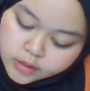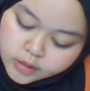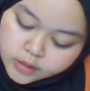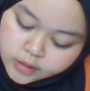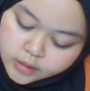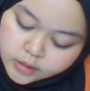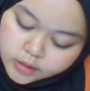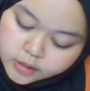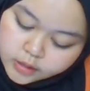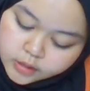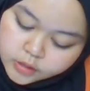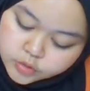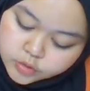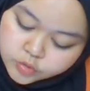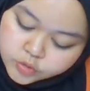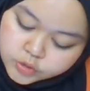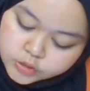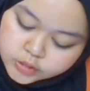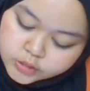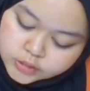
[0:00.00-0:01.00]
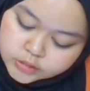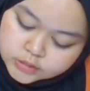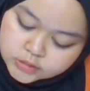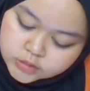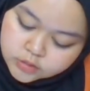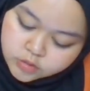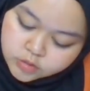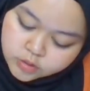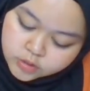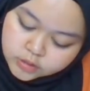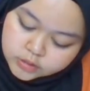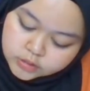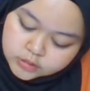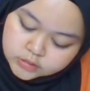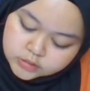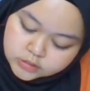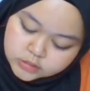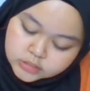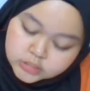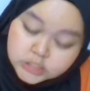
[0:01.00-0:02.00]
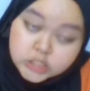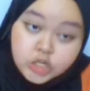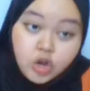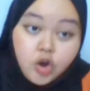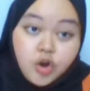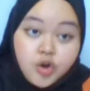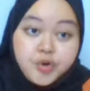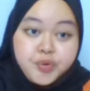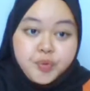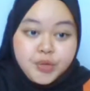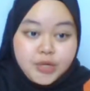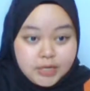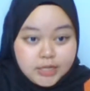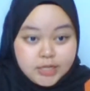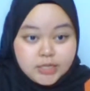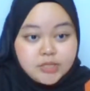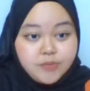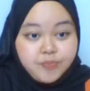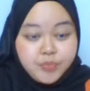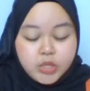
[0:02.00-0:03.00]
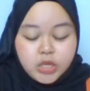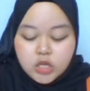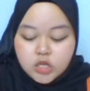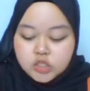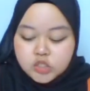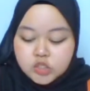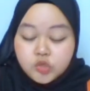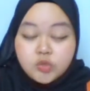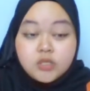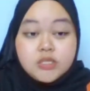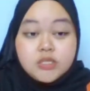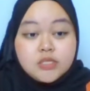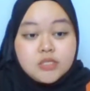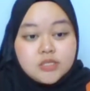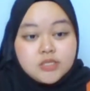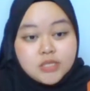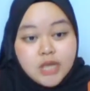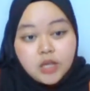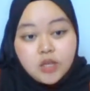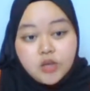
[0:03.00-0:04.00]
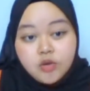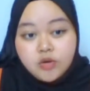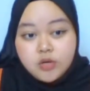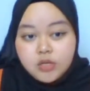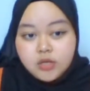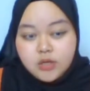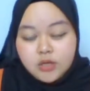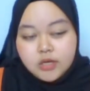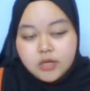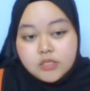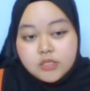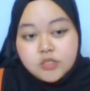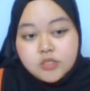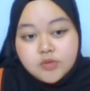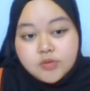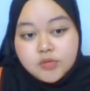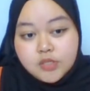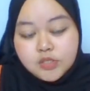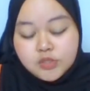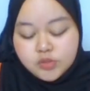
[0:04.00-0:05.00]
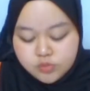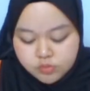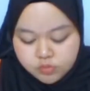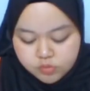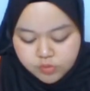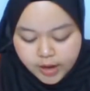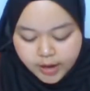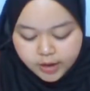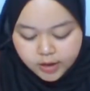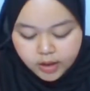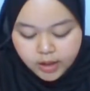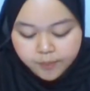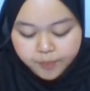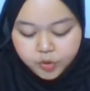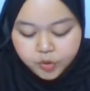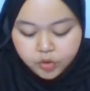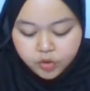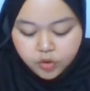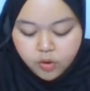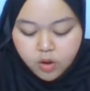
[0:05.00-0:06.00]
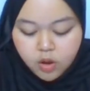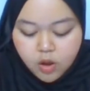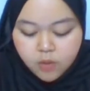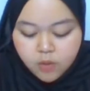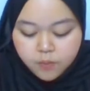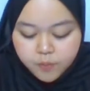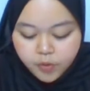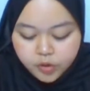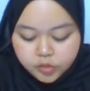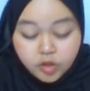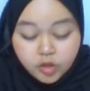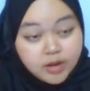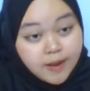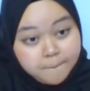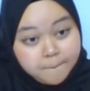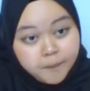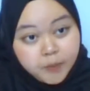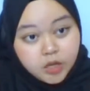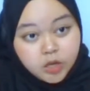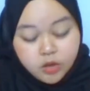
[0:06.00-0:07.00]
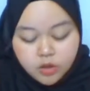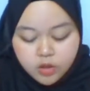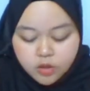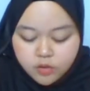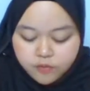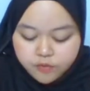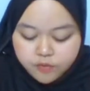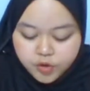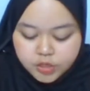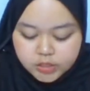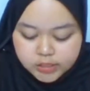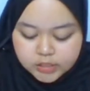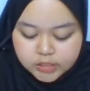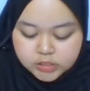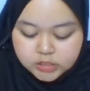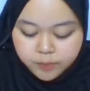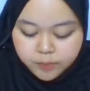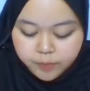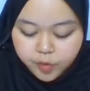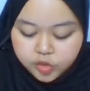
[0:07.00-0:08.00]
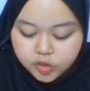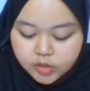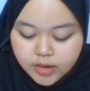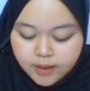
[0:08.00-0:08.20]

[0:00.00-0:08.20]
a nucleus. Okay, this is your nucleus. So inside your nucleus, you need to write up your proton number. For this, the proton